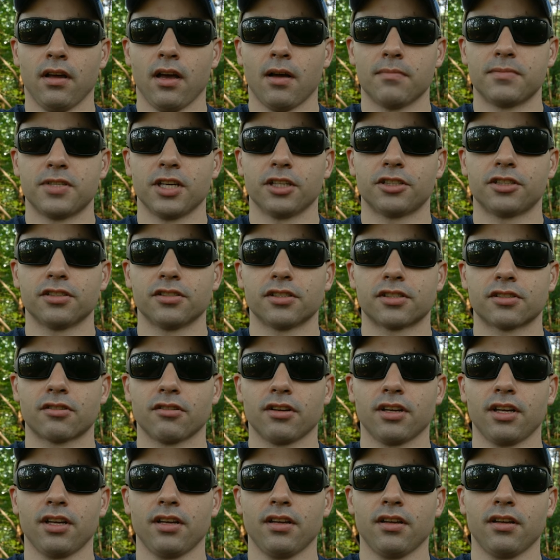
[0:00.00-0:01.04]
I'm touching the
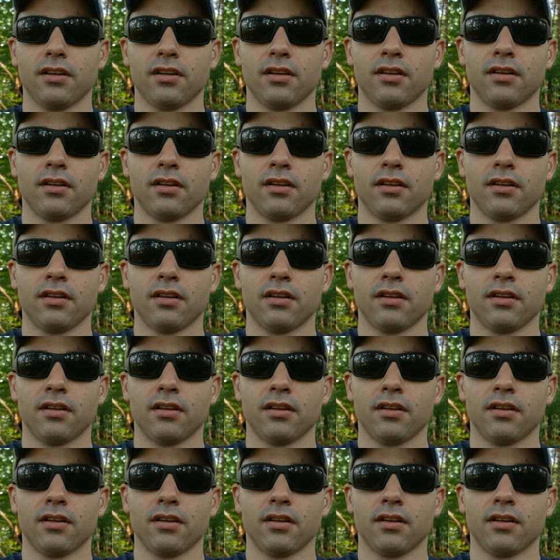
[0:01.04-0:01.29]
screen.